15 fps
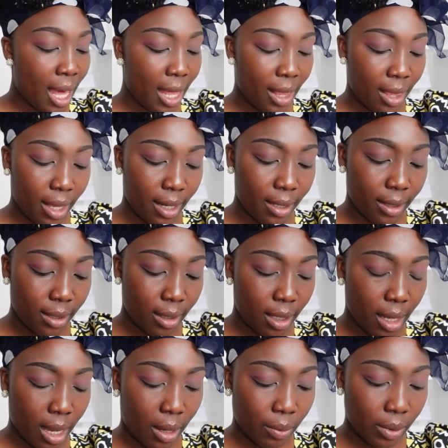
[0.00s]
And then
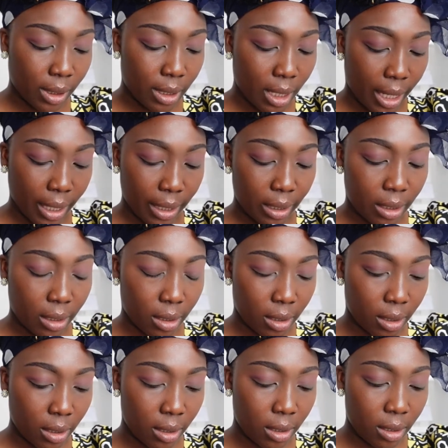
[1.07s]
I was like,
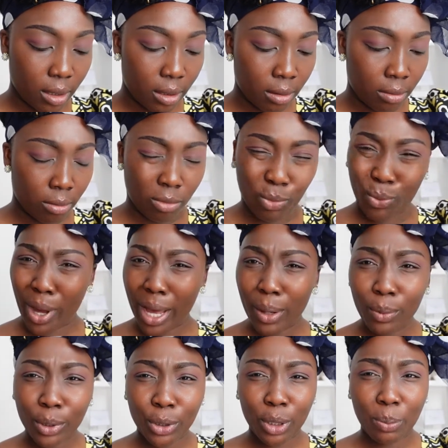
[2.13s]
why
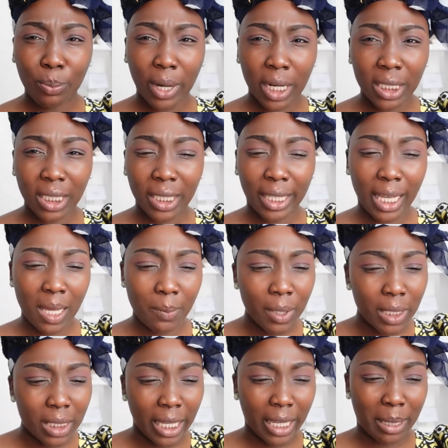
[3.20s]
would you budge? And he came
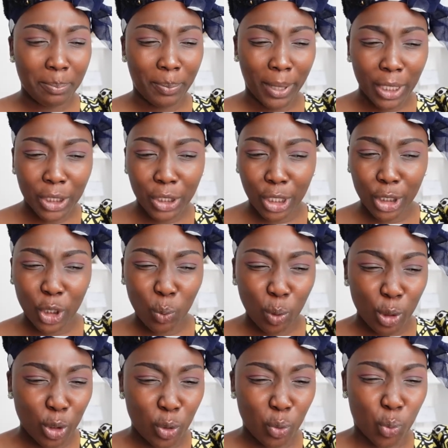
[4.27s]
in taking pictures. You
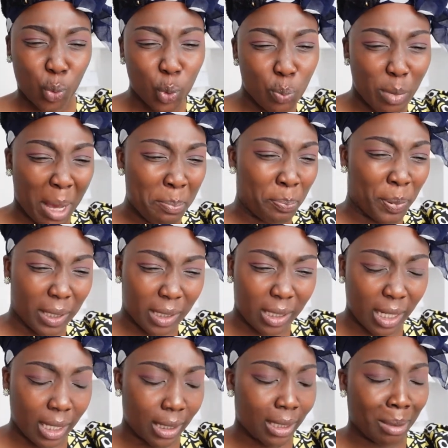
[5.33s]
want to ruin my
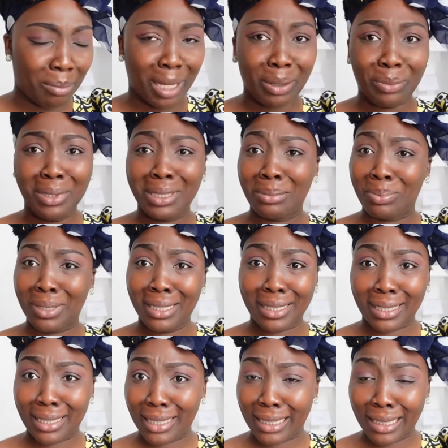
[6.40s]
business. I'm like, which
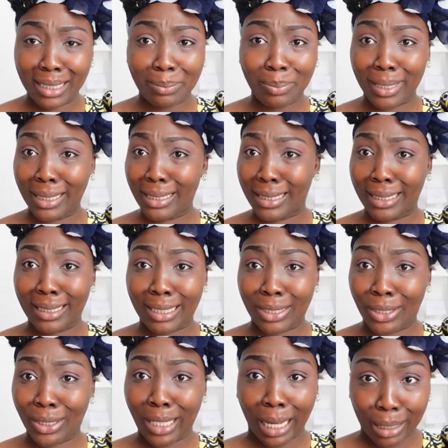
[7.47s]
business? This place is a
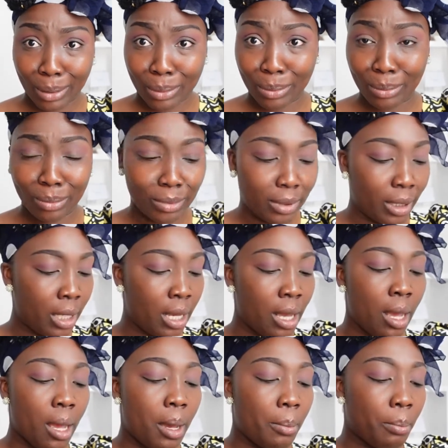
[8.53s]
shackle.
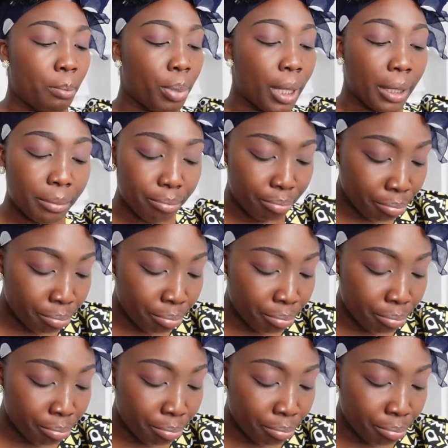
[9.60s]
But